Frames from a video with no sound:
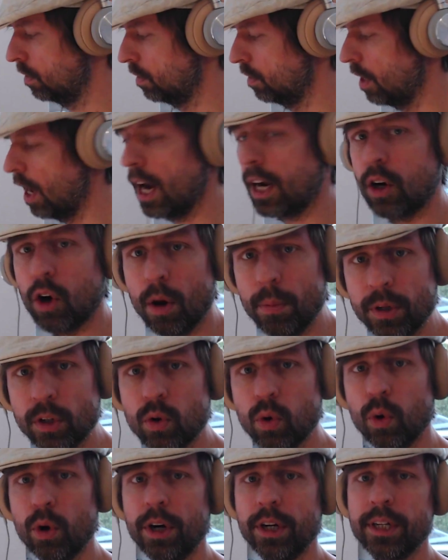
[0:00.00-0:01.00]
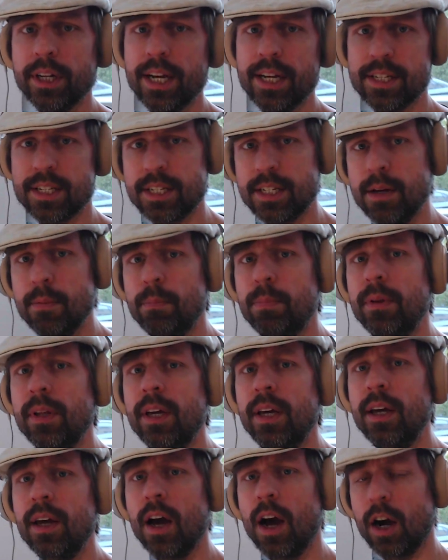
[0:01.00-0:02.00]
A common chord is
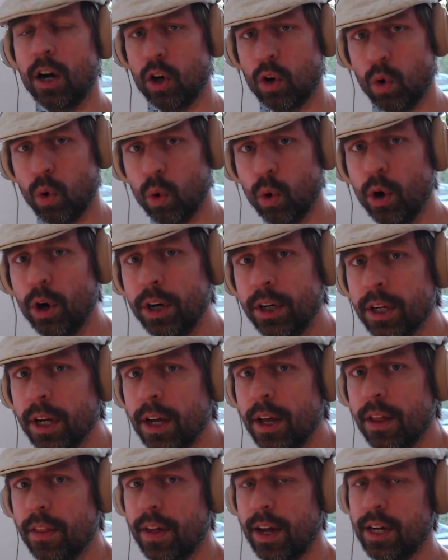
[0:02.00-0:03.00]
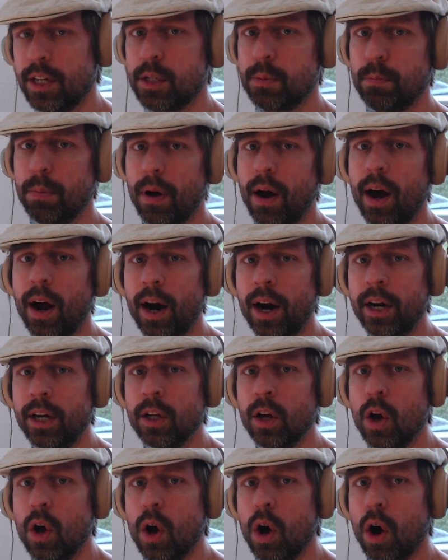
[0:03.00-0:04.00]
simply a chord that is
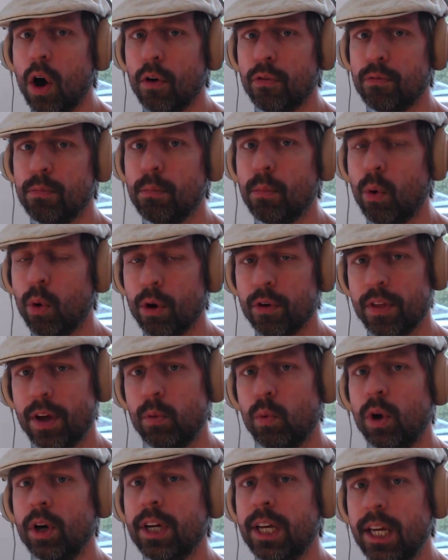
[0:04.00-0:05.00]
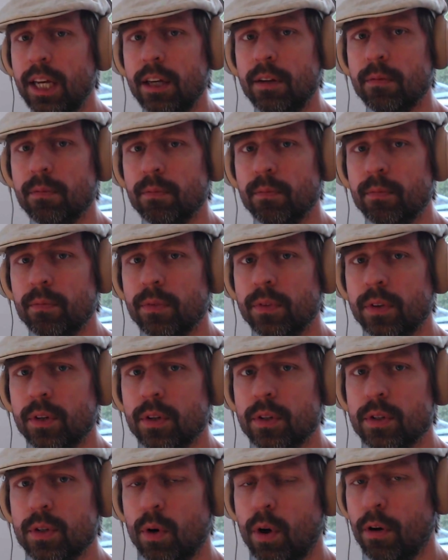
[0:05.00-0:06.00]
part of more than one key.
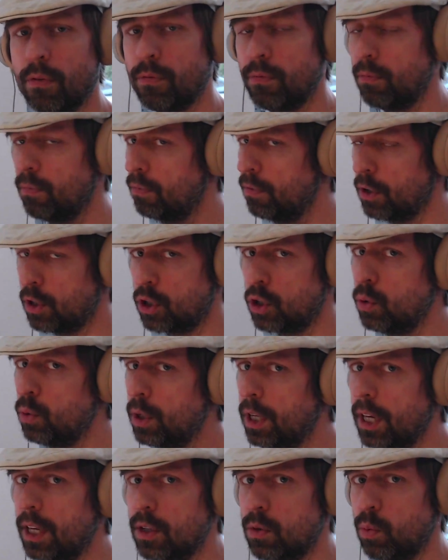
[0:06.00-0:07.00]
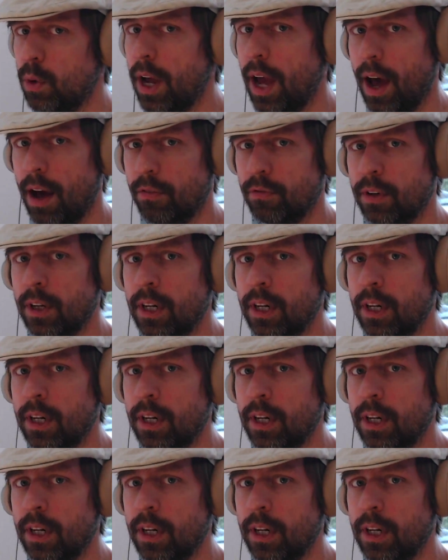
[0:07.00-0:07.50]
So of the two keys we have.